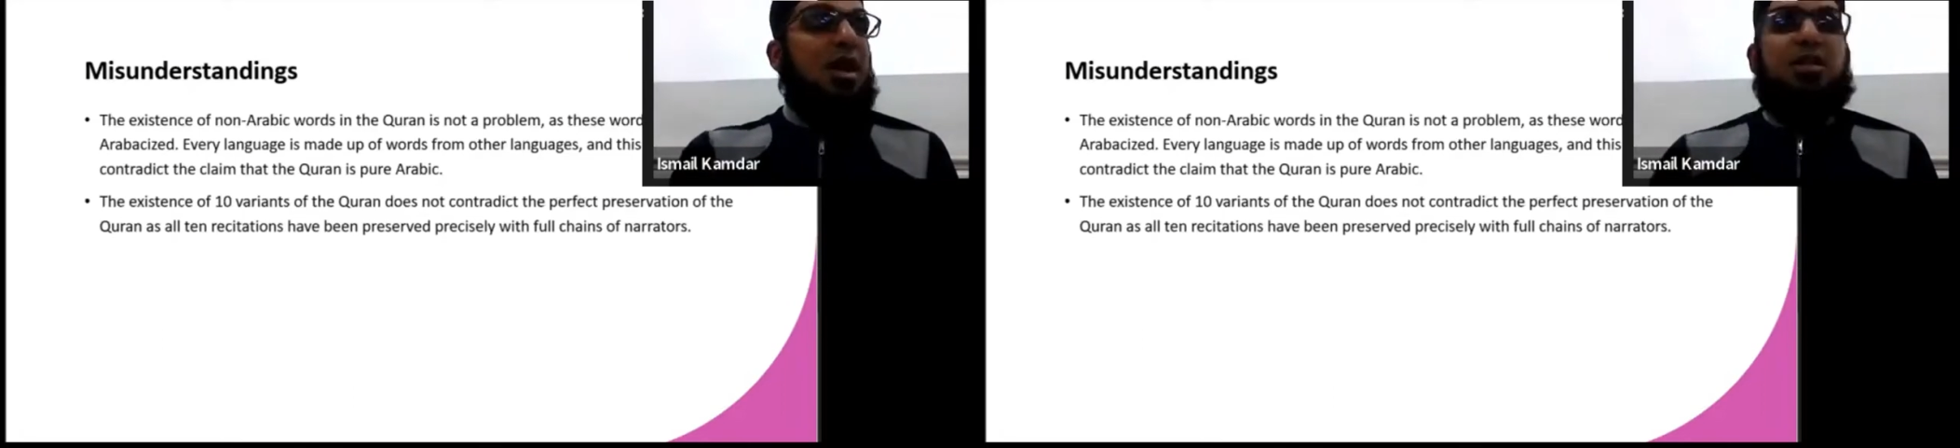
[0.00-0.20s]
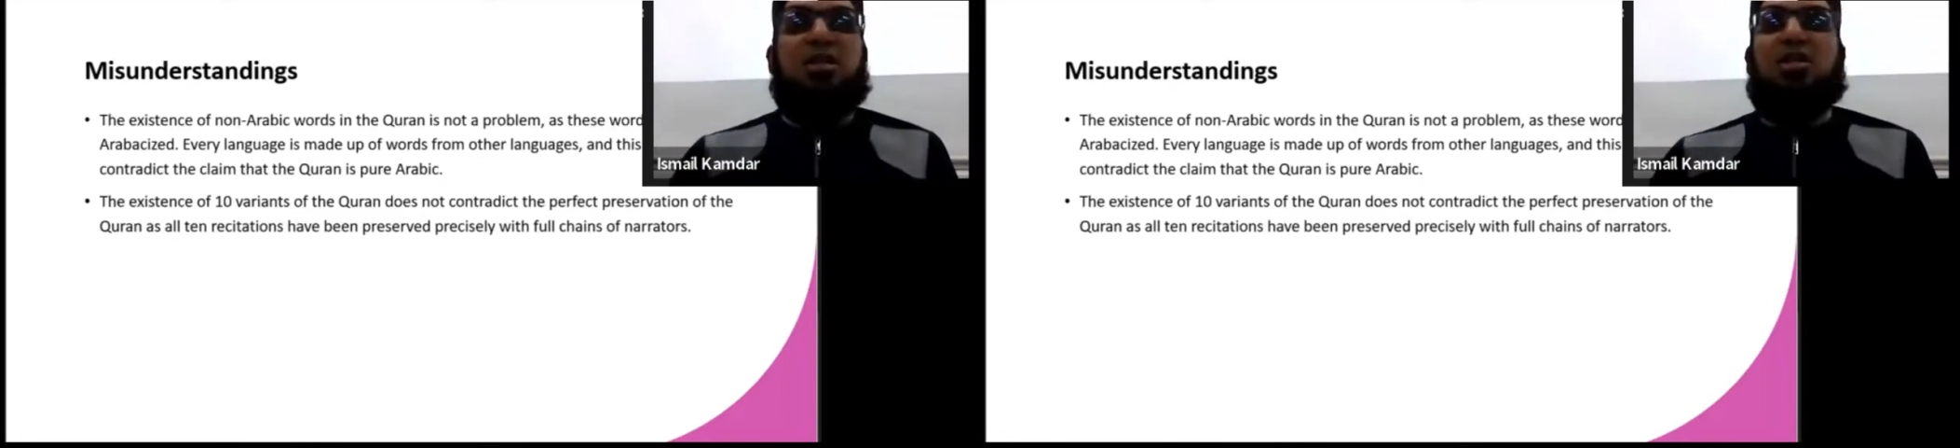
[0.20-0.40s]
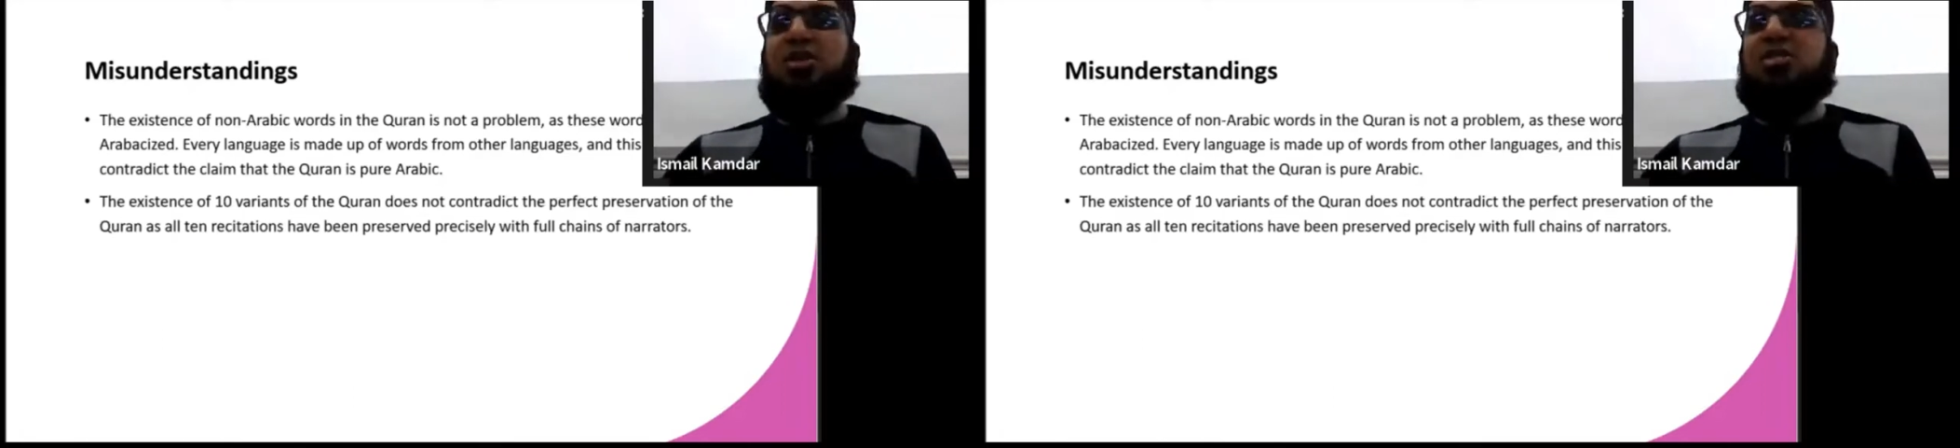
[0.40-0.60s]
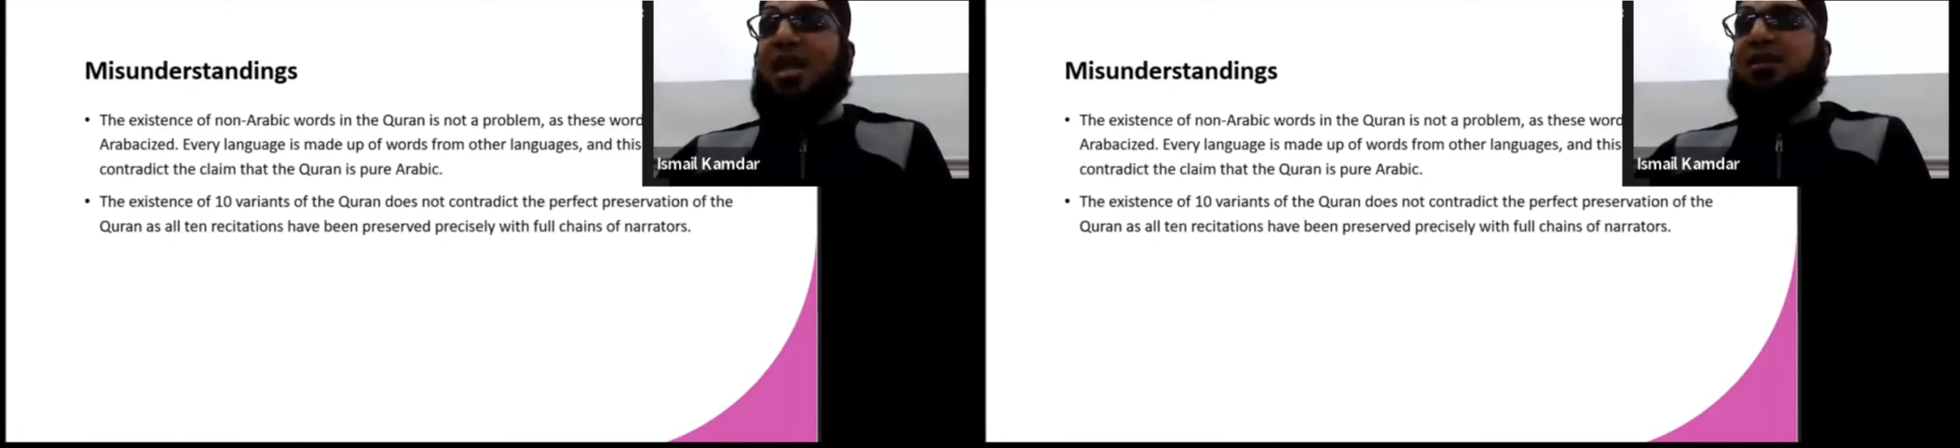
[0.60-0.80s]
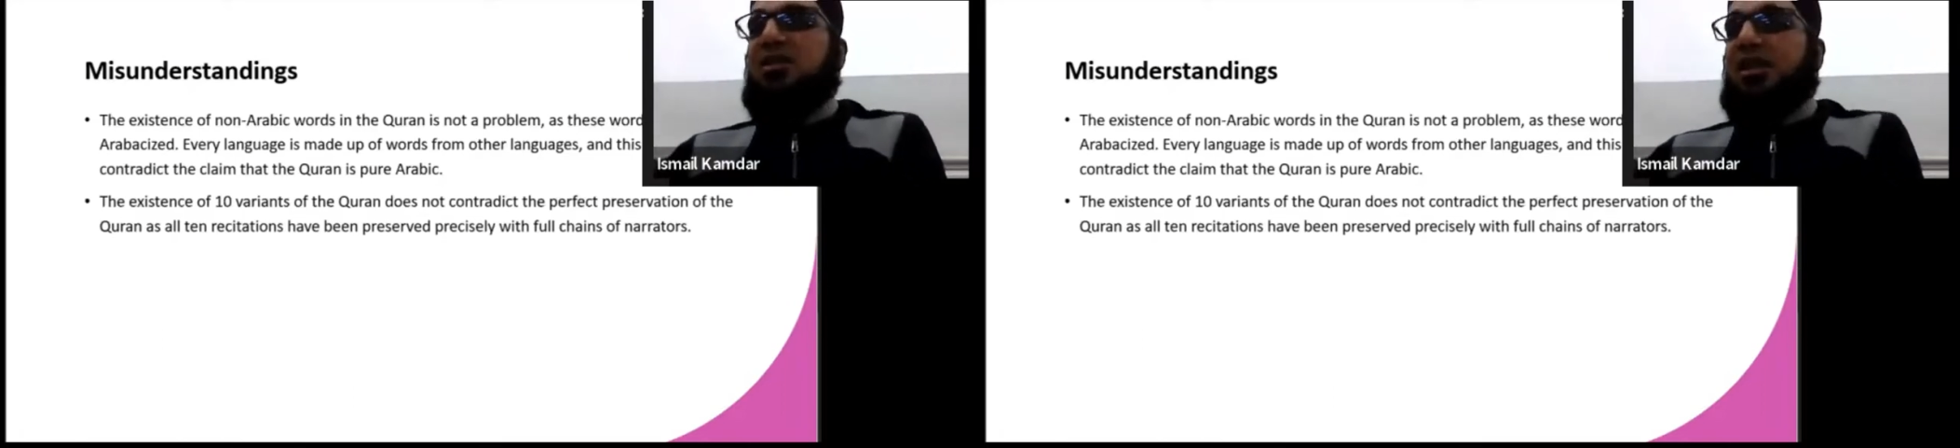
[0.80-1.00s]
And these were
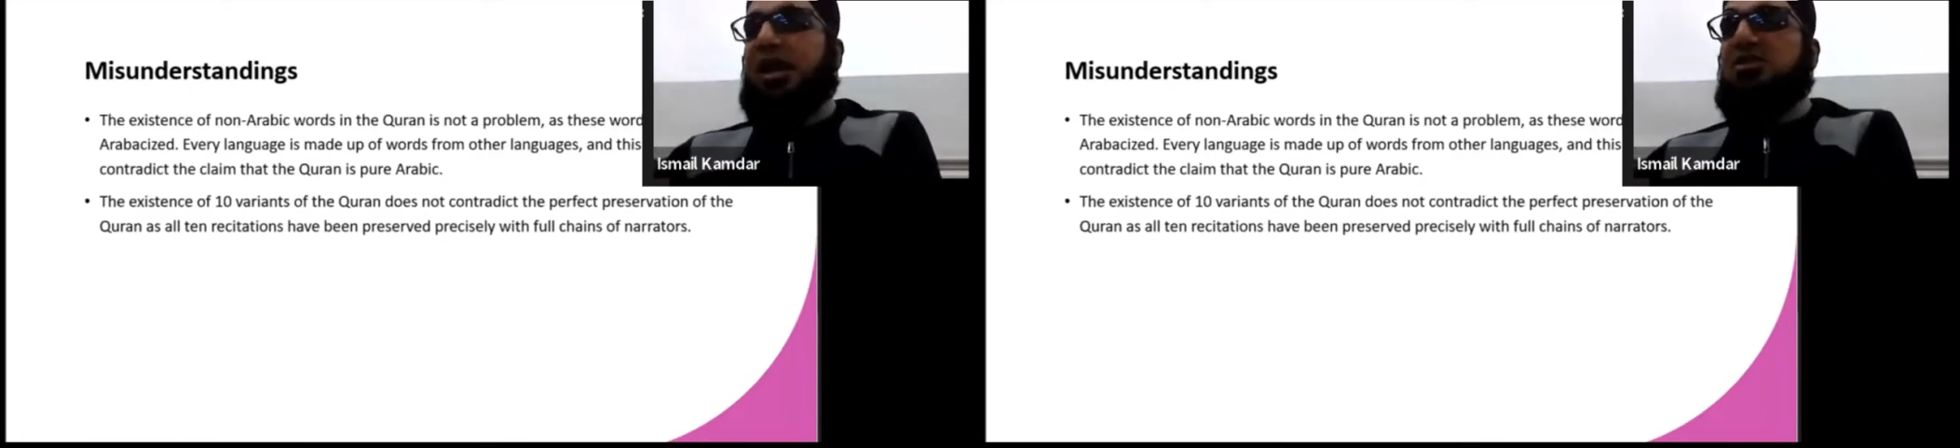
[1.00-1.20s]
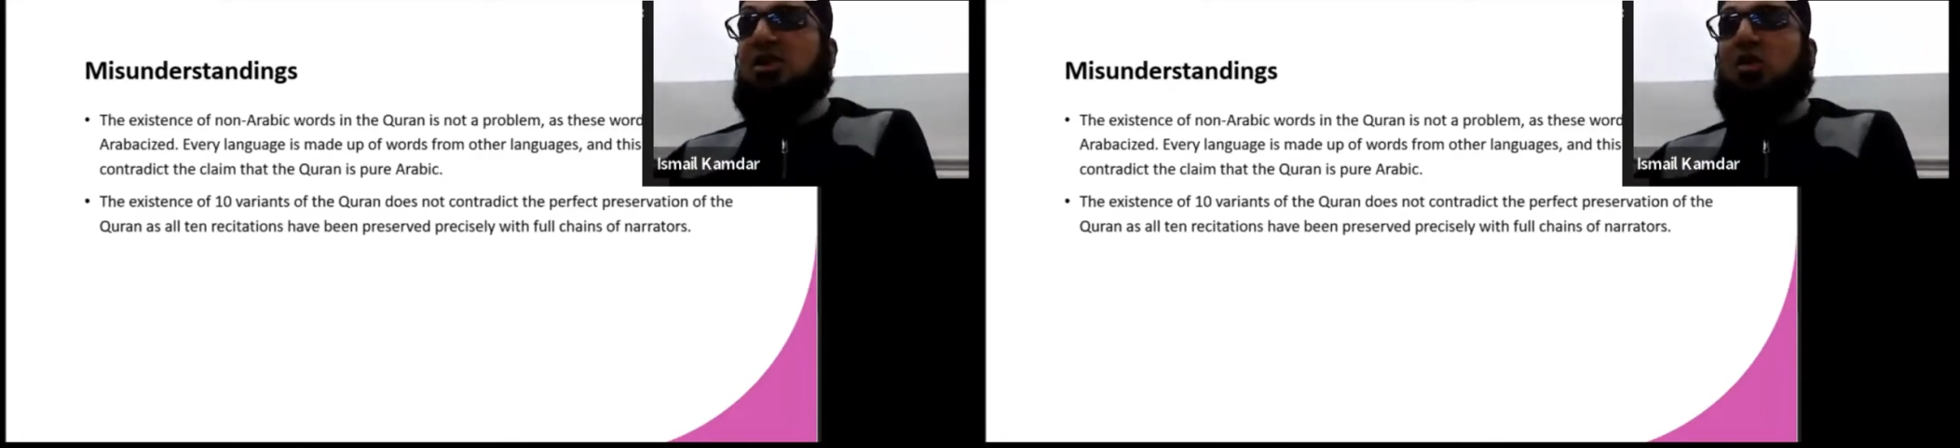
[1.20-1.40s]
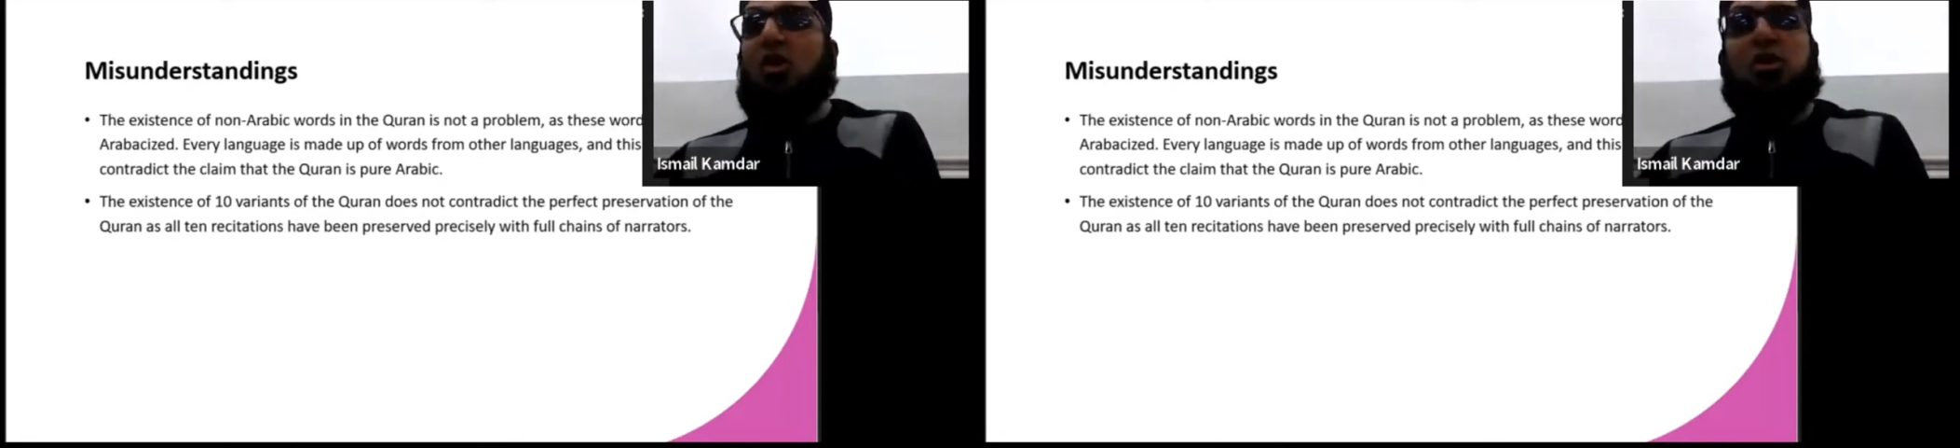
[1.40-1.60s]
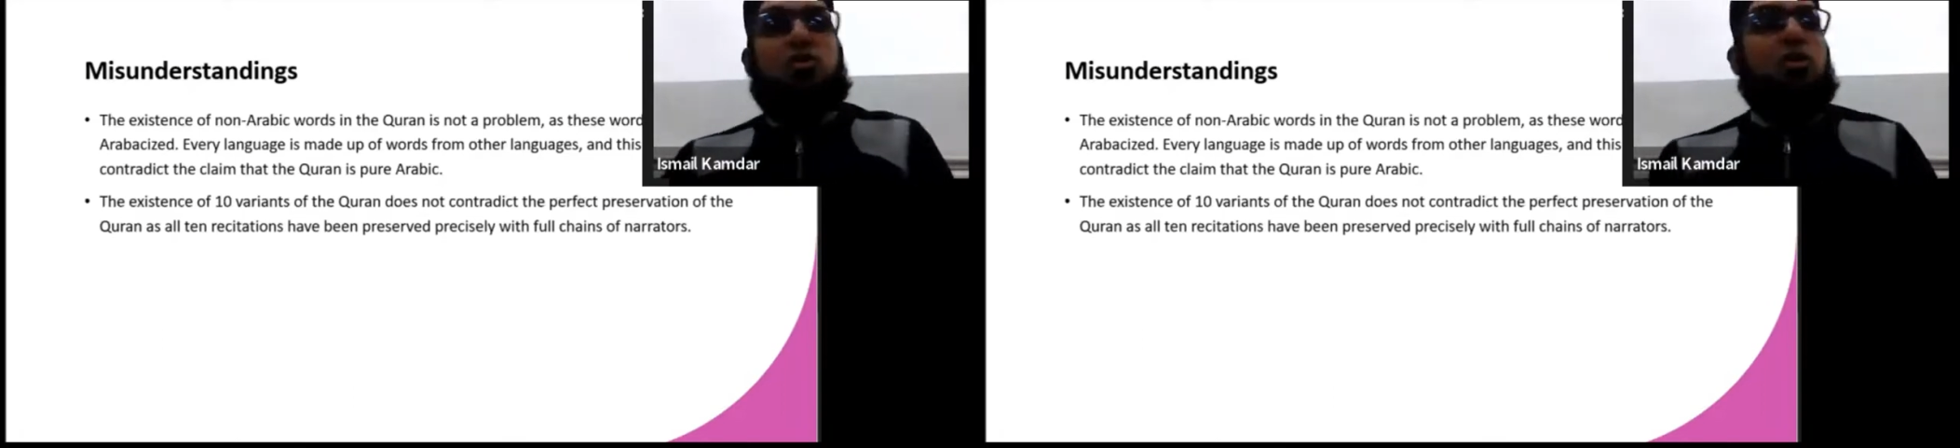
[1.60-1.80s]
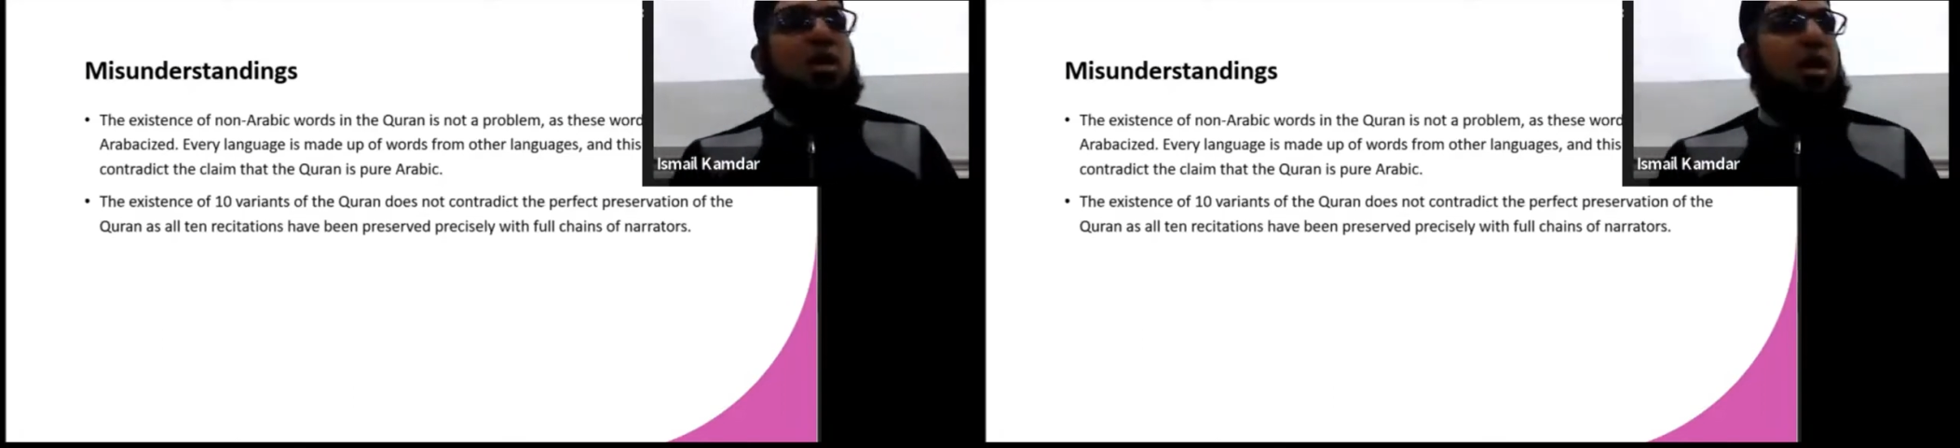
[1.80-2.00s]
standardized according
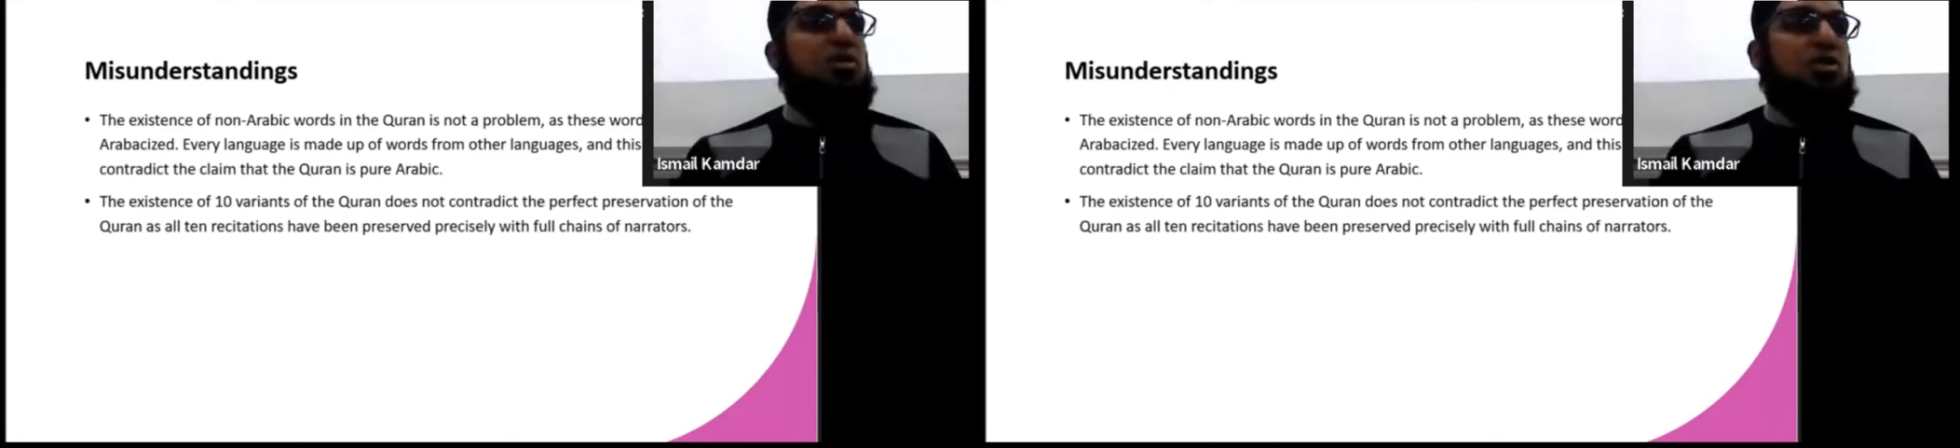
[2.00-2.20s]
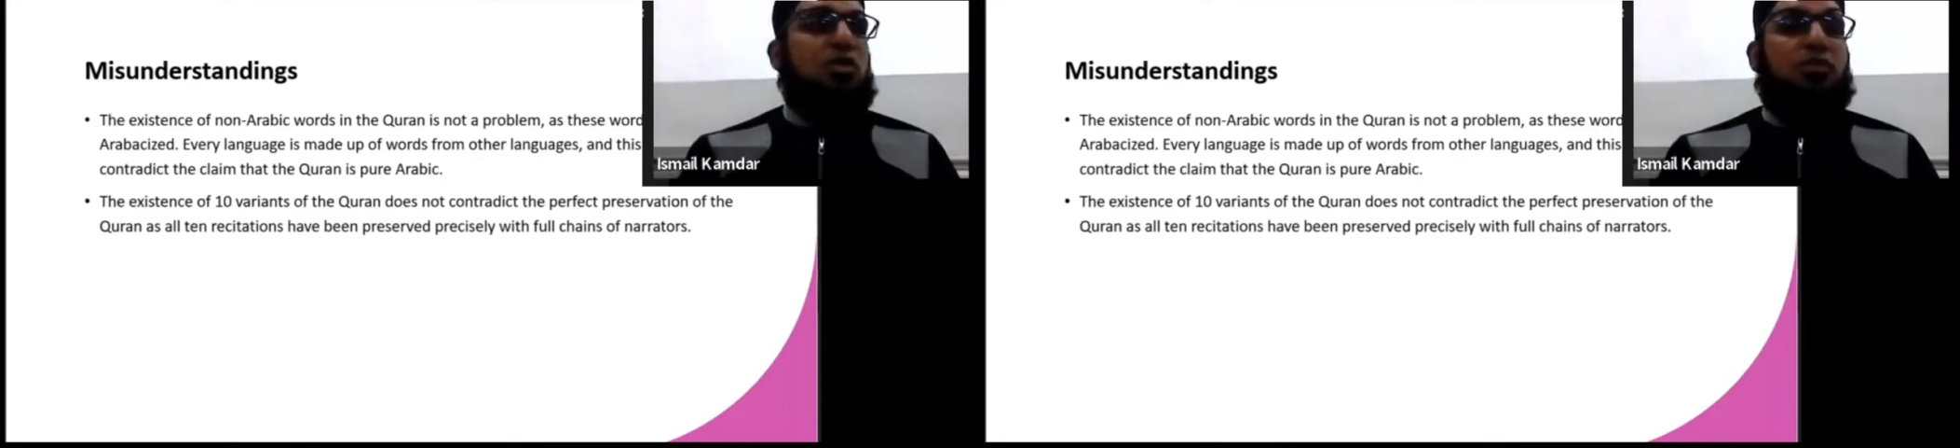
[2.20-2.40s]
to the culture of